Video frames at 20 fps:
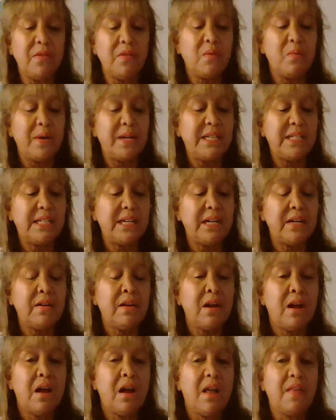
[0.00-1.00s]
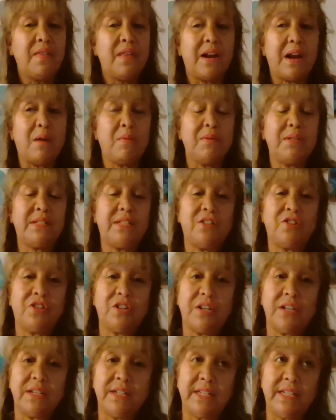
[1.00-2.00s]
And the reason that I was such
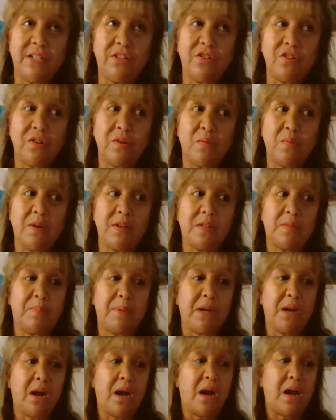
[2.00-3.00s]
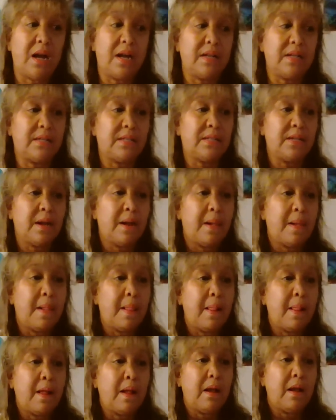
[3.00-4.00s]
a good teacher was because
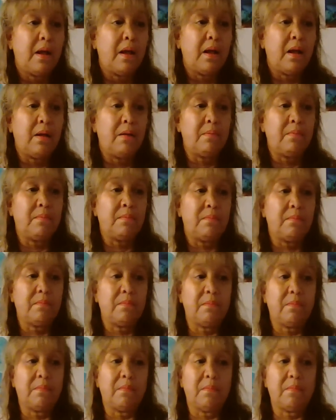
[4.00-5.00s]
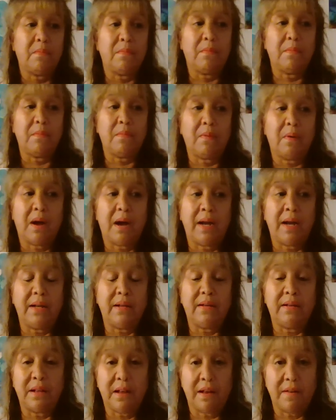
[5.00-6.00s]
um, I
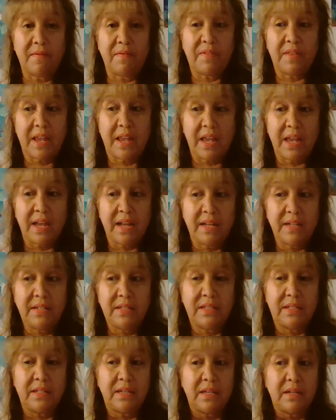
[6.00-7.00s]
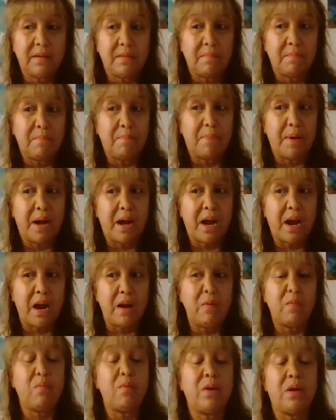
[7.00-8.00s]
loved kids, but I
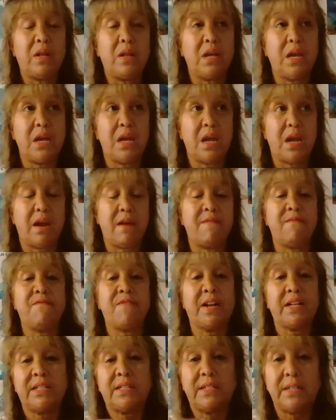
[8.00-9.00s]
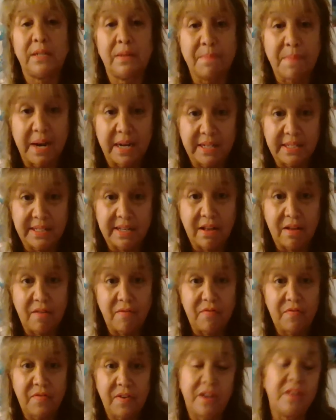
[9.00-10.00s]
really invested
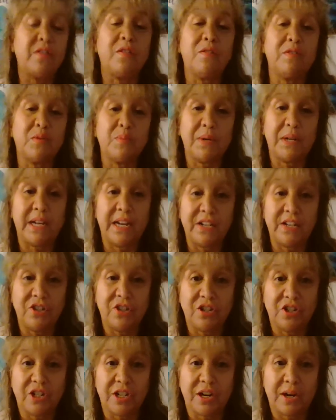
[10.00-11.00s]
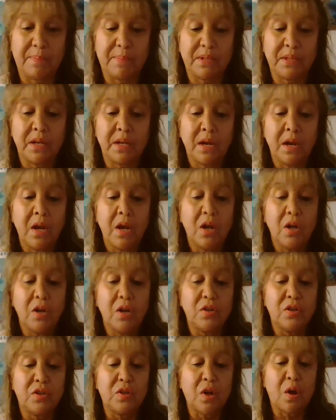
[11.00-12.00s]
myself in those relationships.
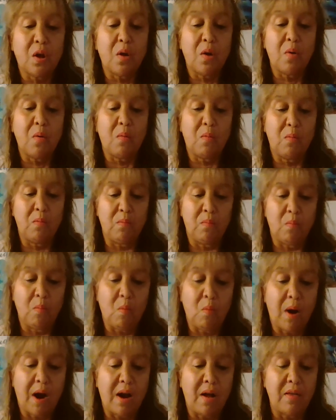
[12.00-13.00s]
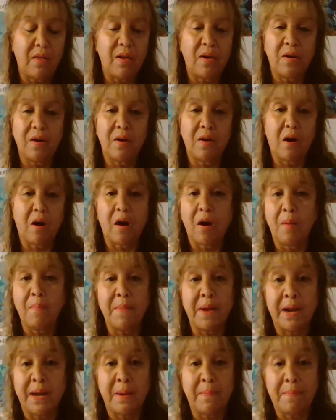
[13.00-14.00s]
So while there are
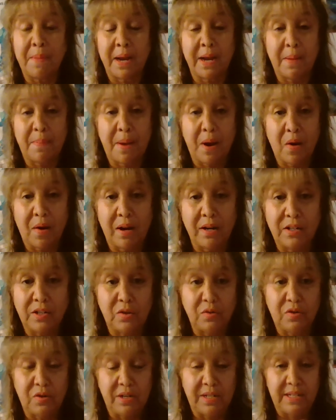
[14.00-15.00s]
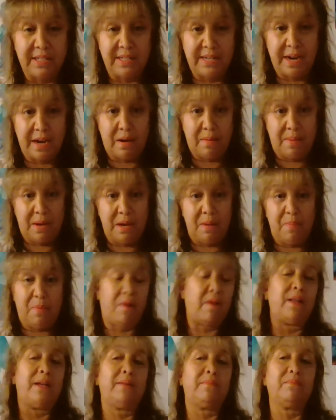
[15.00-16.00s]
many, many parents who couldn't stand me and
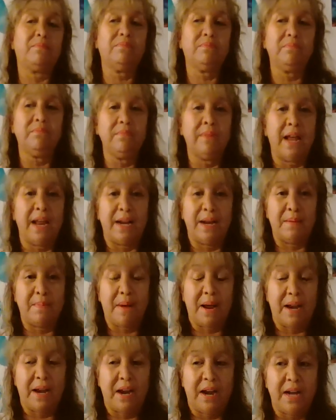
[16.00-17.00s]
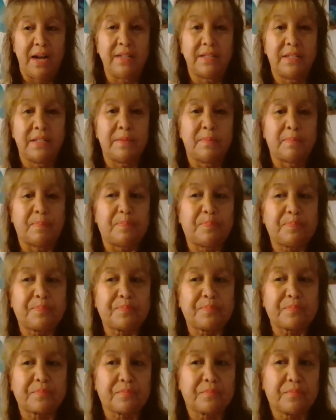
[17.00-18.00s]
probably hated my guts,
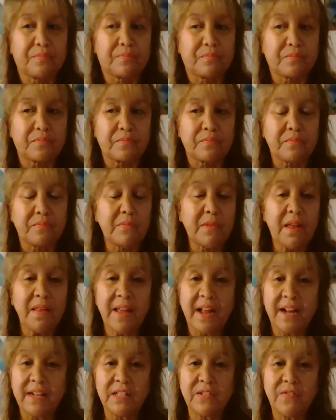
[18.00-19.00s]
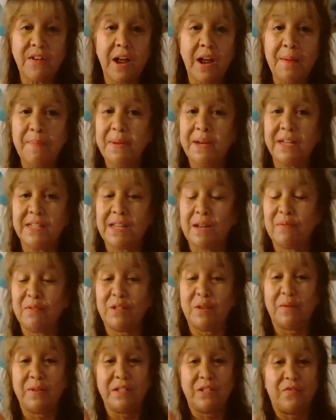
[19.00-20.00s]
that's fine because I
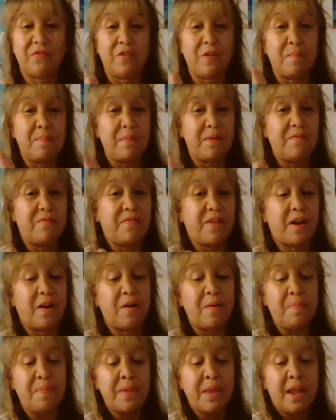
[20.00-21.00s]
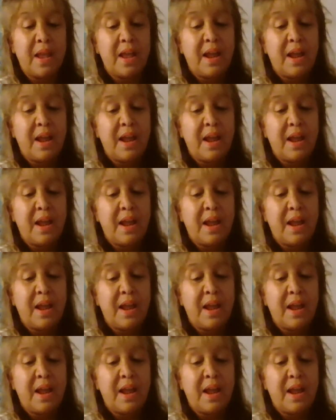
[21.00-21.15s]
was always firm but fair.